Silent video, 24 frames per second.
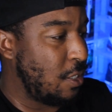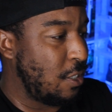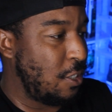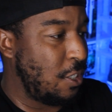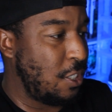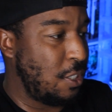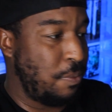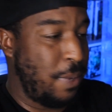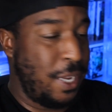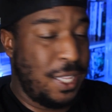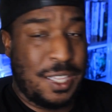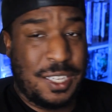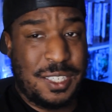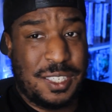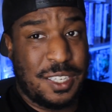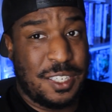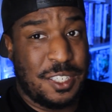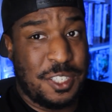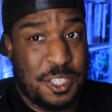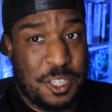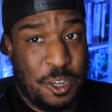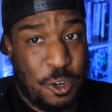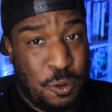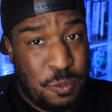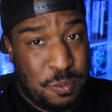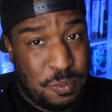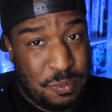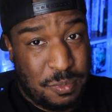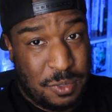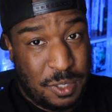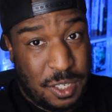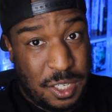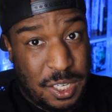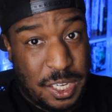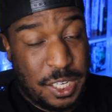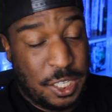just make this a dope
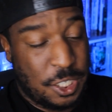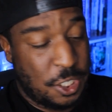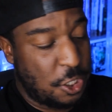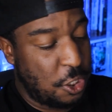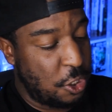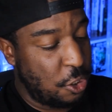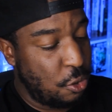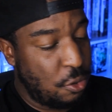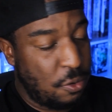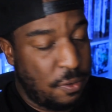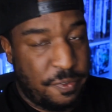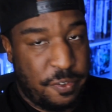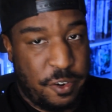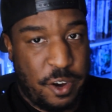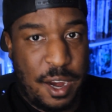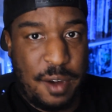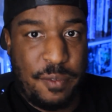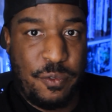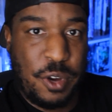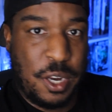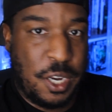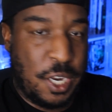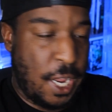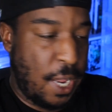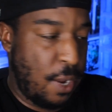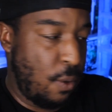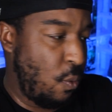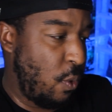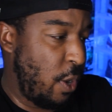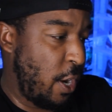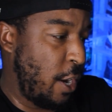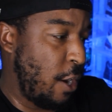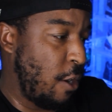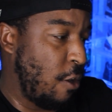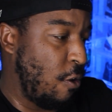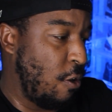looking shoe for everyday
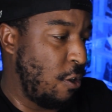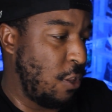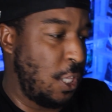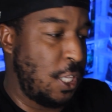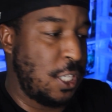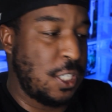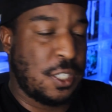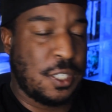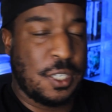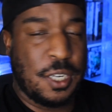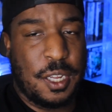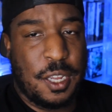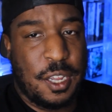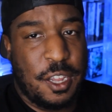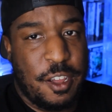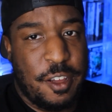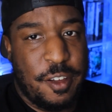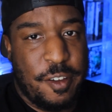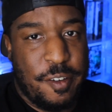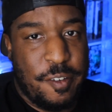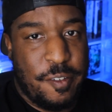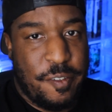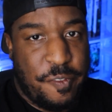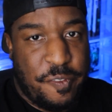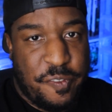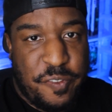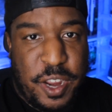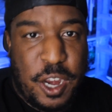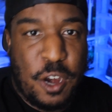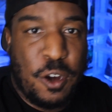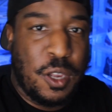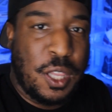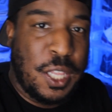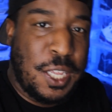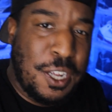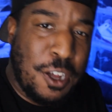wear, or at least
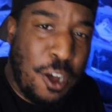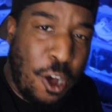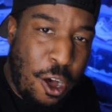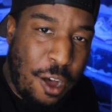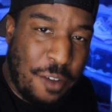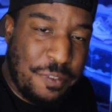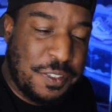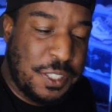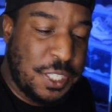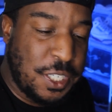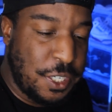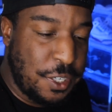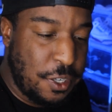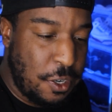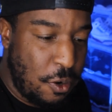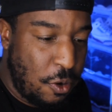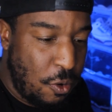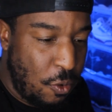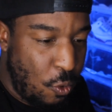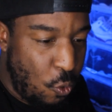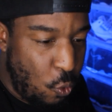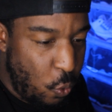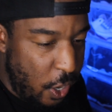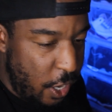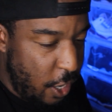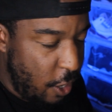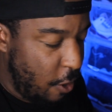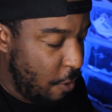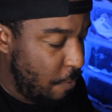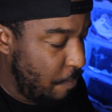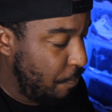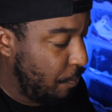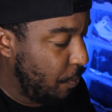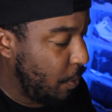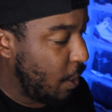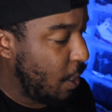fairly often
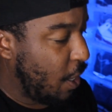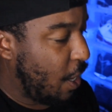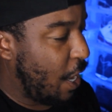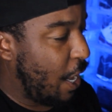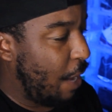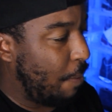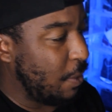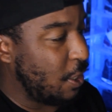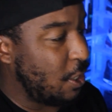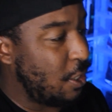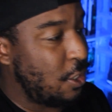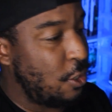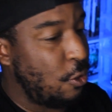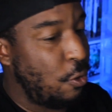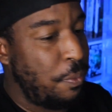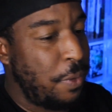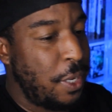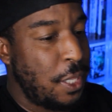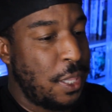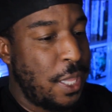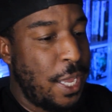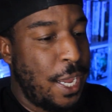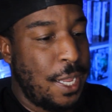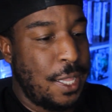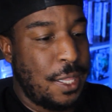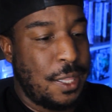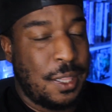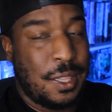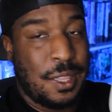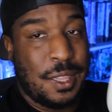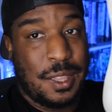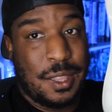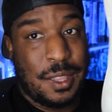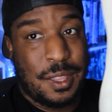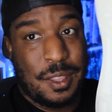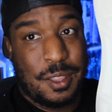wear. I'm assuming that
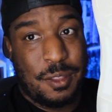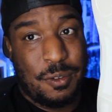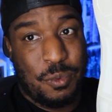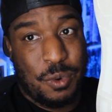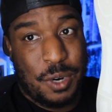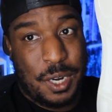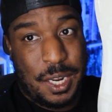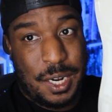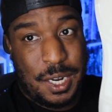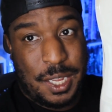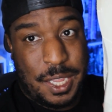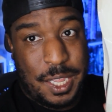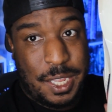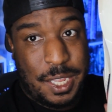we're going to